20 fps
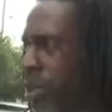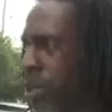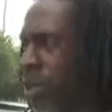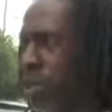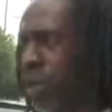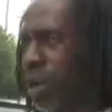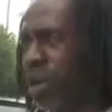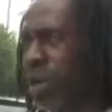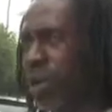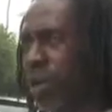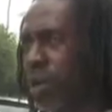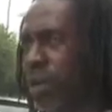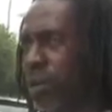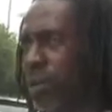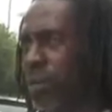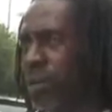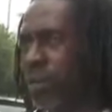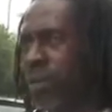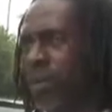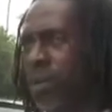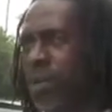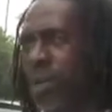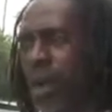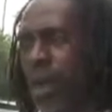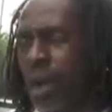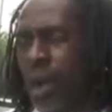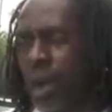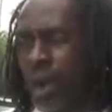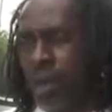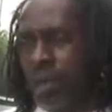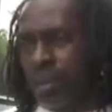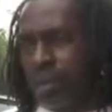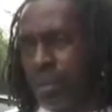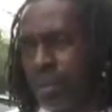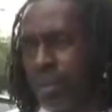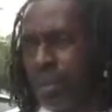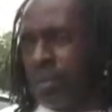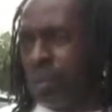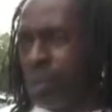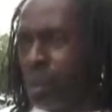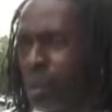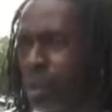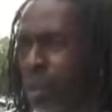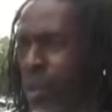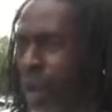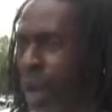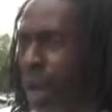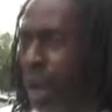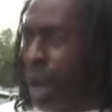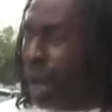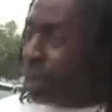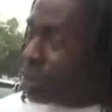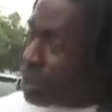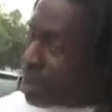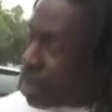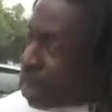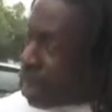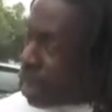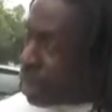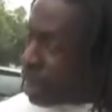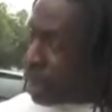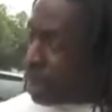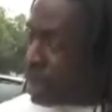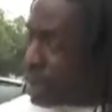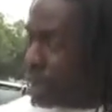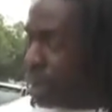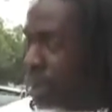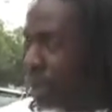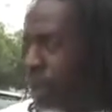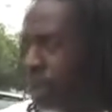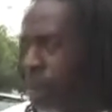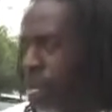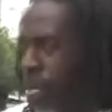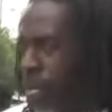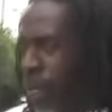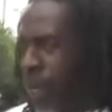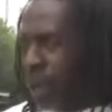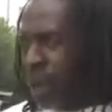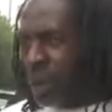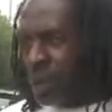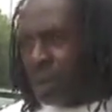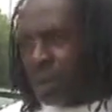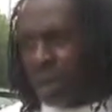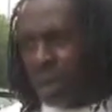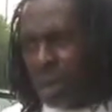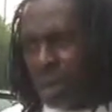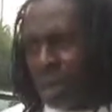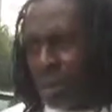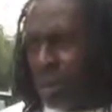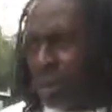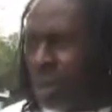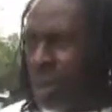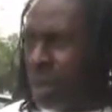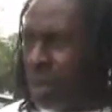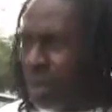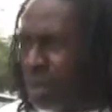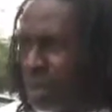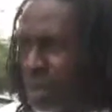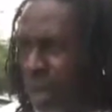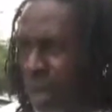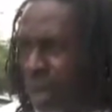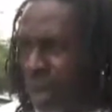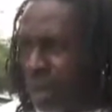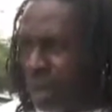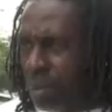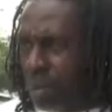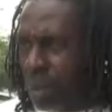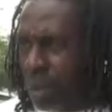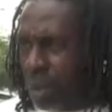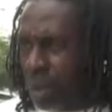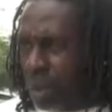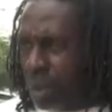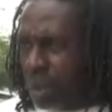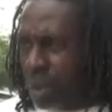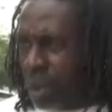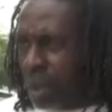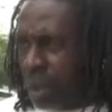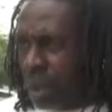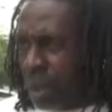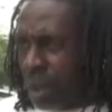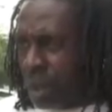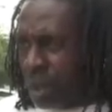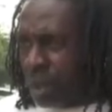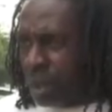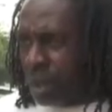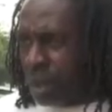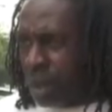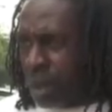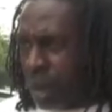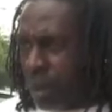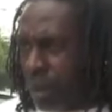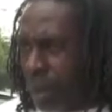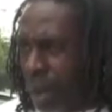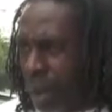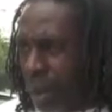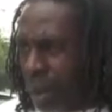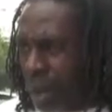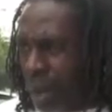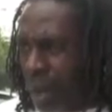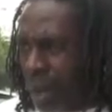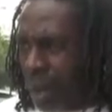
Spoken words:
into question. When you're on the outside looking in, it's hard to really understand, because sometimes I'll be like,